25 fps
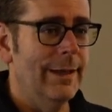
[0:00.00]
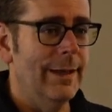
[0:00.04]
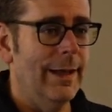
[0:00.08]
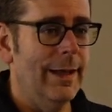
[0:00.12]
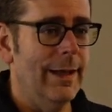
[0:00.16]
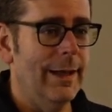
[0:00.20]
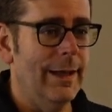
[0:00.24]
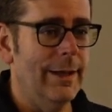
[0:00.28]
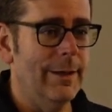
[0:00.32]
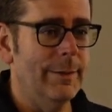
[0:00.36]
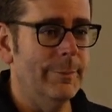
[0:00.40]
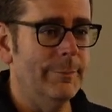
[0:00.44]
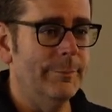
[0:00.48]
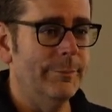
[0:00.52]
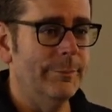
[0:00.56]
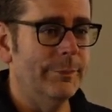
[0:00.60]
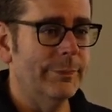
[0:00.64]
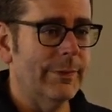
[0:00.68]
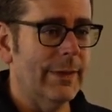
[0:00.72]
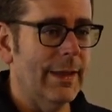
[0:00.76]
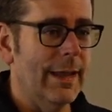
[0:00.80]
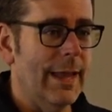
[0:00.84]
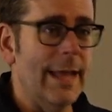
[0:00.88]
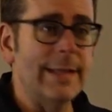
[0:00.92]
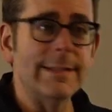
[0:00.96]
Um,
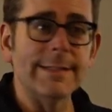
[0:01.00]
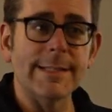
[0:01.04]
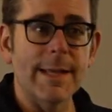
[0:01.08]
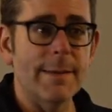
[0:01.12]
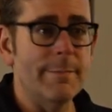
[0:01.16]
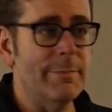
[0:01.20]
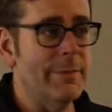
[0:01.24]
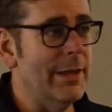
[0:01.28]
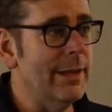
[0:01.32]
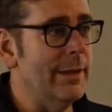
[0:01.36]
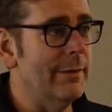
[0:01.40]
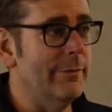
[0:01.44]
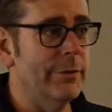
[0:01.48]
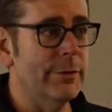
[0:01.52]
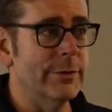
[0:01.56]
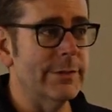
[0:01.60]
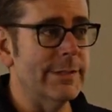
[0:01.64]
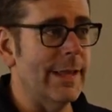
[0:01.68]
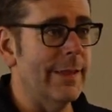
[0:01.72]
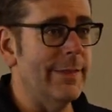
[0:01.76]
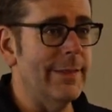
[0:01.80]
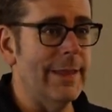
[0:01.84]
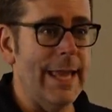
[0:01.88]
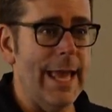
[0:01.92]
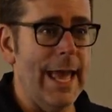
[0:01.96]
and same thing if you
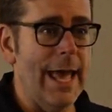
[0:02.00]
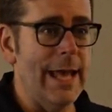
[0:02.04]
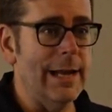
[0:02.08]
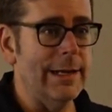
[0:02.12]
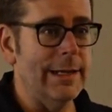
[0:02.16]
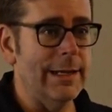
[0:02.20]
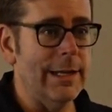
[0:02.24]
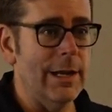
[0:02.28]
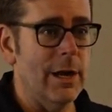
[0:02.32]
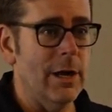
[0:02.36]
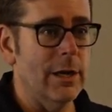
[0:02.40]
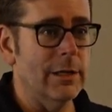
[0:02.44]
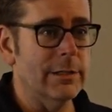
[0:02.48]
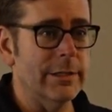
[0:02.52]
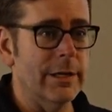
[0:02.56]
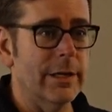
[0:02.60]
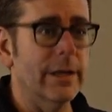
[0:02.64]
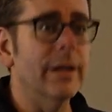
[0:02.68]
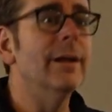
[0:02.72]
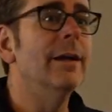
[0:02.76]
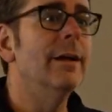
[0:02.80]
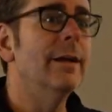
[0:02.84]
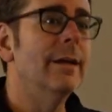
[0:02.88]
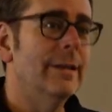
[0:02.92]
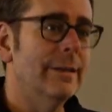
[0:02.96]
suddenly add a character
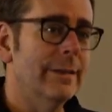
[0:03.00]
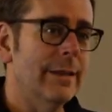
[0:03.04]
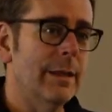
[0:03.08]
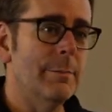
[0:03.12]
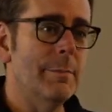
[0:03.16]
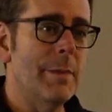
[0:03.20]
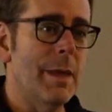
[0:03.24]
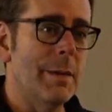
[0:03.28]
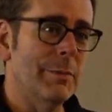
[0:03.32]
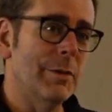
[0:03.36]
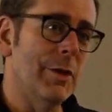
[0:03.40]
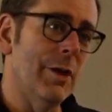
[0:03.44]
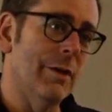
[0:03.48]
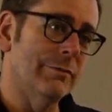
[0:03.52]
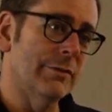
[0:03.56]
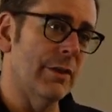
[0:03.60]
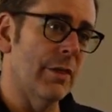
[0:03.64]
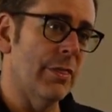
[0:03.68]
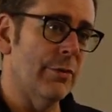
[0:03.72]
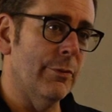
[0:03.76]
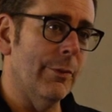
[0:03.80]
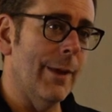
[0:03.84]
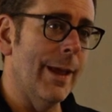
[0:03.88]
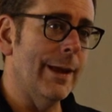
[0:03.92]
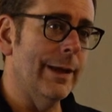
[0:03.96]
that maybe you have to
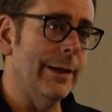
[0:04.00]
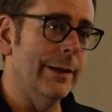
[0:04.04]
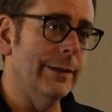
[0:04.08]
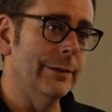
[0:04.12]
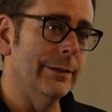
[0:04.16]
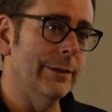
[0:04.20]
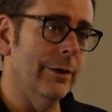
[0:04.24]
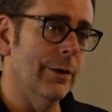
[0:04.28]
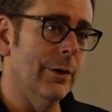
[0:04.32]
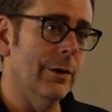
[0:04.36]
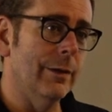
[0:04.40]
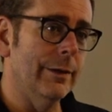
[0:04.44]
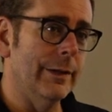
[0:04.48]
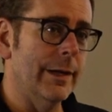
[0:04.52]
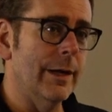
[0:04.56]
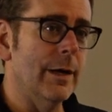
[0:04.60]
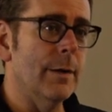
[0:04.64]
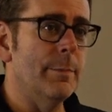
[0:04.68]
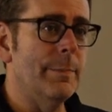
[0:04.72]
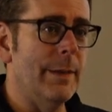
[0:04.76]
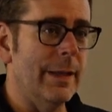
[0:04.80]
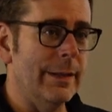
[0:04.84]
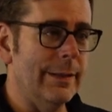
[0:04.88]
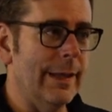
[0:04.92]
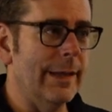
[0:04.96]
thread in earlier.
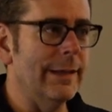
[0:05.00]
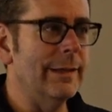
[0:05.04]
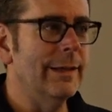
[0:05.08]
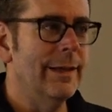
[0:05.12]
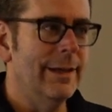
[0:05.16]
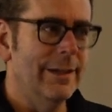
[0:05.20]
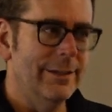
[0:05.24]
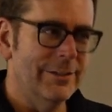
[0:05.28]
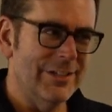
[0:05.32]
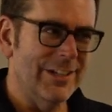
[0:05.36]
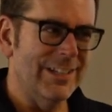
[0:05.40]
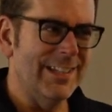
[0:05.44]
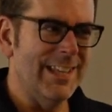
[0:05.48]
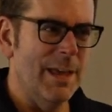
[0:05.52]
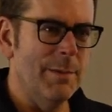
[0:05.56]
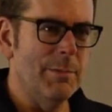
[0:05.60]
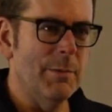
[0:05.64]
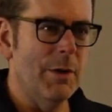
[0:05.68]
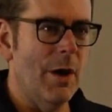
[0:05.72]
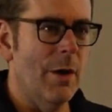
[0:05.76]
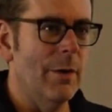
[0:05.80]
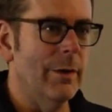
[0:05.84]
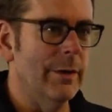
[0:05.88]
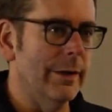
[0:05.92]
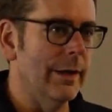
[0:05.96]
But like, just keep
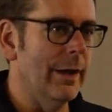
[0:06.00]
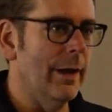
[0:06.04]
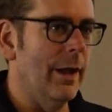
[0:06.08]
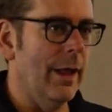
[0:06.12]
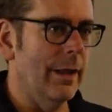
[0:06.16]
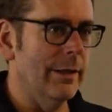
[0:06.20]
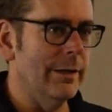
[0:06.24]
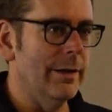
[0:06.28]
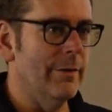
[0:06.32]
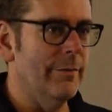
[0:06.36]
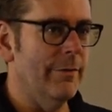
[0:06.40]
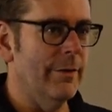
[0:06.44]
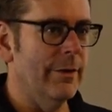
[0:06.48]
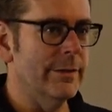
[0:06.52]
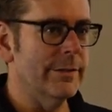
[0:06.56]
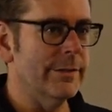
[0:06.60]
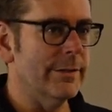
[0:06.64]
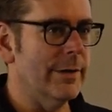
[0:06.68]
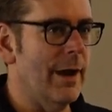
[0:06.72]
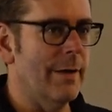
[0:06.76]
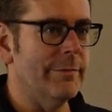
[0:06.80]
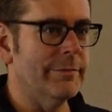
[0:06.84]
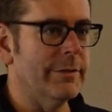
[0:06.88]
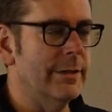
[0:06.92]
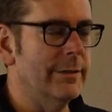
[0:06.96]
going on your first
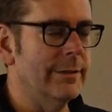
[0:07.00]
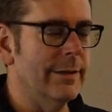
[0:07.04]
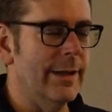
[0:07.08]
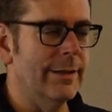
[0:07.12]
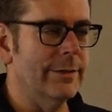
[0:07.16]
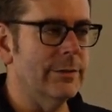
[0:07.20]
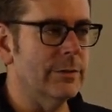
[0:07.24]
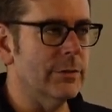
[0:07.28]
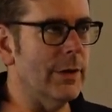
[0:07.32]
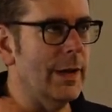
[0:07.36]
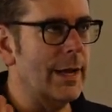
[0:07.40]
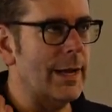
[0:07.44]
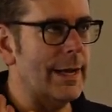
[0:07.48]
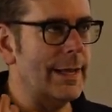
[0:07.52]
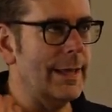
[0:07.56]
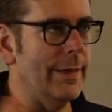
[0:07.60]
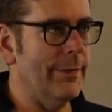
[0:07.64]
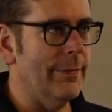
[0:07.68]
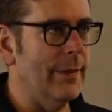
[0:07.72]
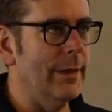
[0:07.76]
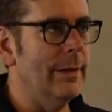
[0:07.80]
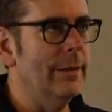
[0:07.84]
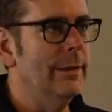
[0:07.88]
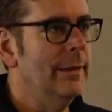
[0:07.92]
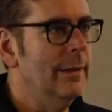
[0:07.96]
draft and, and try to
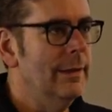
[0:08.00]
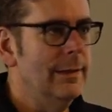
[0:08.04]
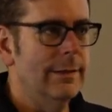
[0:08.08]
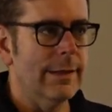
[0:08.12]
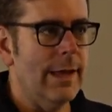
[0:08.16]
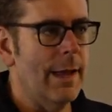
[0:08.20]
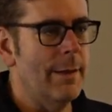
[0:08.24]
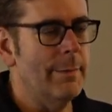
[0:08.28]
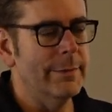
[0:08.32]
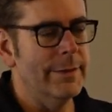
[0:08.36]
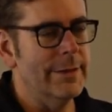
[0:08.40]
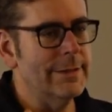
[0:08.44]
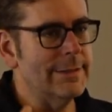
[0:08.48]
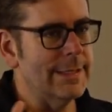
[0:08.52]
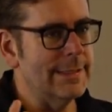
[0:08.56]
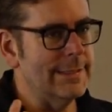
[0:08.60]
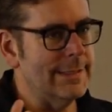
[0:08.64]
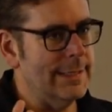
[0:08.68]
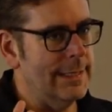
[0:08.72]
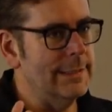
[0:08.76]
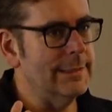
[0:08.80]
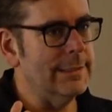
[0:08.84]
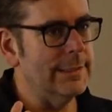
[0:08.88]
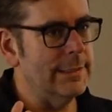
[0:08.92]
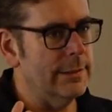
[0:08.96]
get the I mean, this is
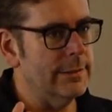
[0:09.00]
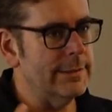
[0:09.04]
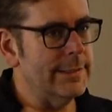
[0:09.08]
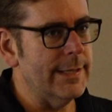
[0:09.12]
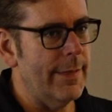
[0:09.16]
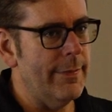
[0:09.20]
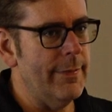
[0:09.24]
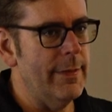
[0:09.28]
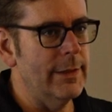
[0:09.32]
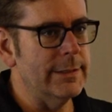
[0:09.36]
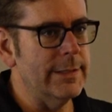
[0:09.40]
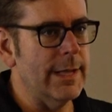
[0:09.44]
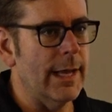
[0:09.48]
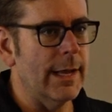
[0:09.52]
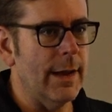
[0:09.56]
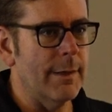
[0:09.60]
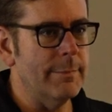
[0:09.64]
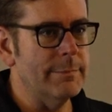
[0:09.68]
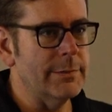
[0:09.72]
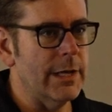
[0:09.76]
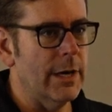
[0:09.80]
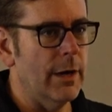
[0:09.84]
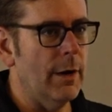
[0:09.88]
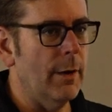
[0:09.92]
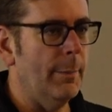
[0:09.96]
easier said than done. I'm
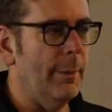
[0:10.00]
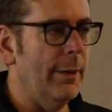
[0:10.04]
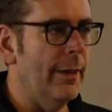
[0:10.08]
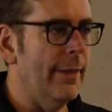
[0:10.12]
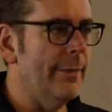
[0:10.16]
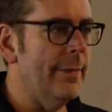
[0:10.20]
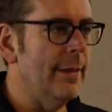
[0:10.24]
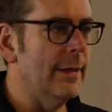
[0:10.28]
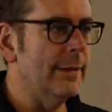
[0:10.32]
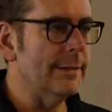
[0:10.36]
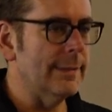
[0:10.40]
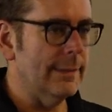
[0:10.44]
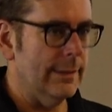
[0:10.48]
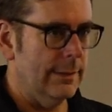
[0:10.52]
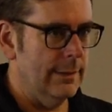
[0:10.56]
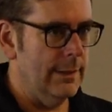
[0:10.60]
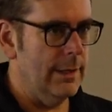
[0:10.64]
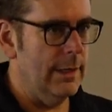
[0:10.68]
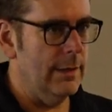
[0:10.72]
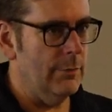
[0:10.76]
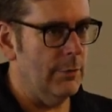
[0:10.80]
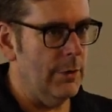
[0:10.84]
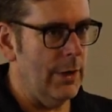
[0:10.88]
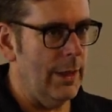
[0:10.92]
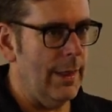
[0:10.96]
terrible at this
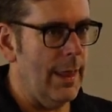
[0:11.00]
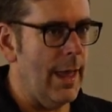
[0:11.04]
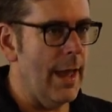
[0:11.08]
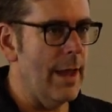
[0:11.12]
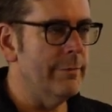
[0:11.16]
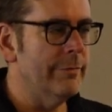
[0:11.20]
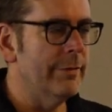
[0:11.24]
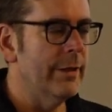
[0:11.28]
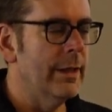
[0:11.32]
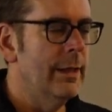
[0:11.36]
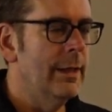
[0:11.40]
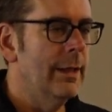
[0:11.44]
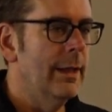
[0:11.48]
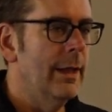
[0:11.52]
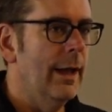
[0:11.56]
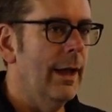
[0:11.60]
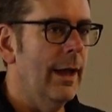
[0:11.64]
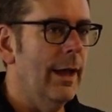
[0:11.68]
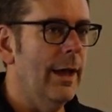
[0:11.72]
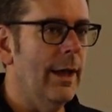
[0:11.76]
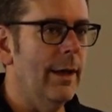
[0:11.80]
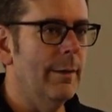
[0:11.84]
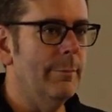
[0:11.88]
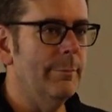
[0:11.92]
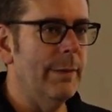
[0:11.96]
in real life.
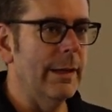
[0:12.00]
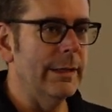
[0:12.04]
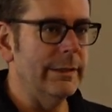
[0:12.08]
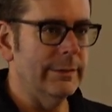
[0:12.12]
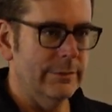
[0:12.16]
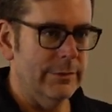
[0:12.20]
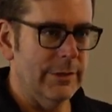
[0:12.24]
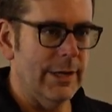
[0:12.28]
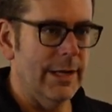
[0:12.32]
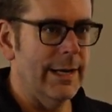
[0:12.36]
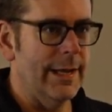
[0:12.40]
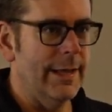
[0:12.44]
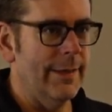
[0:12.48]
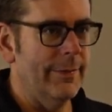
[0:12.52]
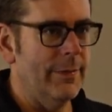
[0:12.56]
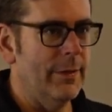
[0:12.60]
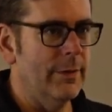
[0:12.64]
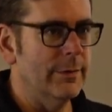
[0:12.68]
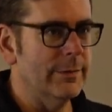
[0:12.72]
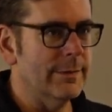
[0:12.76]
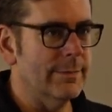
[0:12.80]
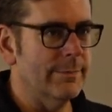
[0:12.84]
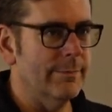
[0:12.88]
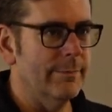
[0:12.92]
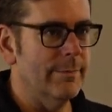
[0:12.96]
Um, but try to get
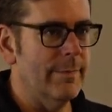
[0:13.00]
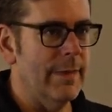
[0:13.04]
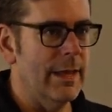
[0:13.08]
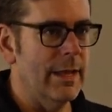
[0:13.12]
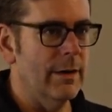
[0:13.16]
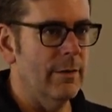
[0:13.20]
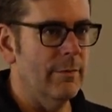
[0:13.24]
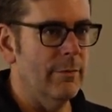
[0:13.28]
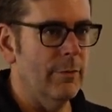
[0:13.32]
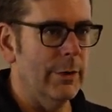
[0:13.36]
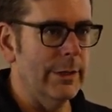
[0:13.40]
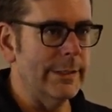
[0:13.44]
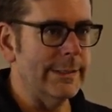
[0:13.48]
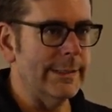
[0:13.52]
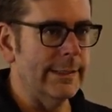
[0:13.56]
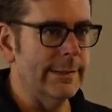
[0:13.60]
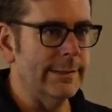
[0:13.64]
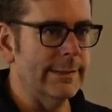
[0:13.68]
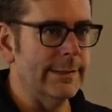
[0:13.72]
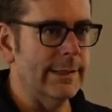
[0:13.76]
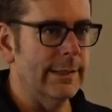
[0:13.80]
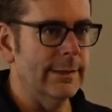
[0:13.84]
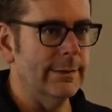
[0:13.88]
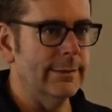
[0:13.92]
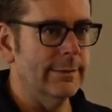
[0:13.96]
those inner
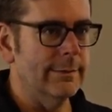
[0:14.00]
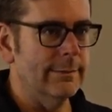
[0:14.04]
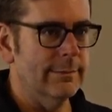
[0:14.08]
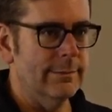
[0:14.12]
voices to